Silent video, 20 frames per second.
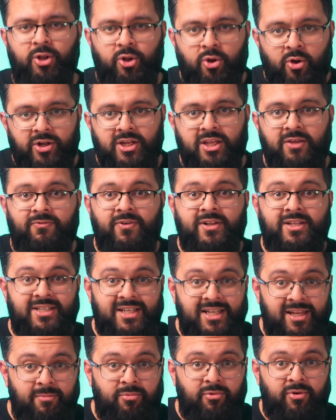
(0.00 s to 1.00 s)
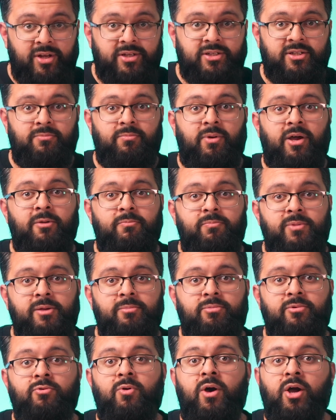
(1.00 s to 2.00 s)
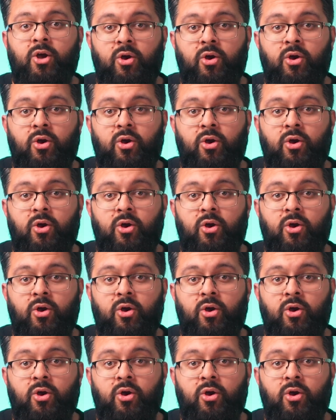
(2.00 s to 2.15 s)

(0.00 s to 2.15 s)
not if it's liberated by people who are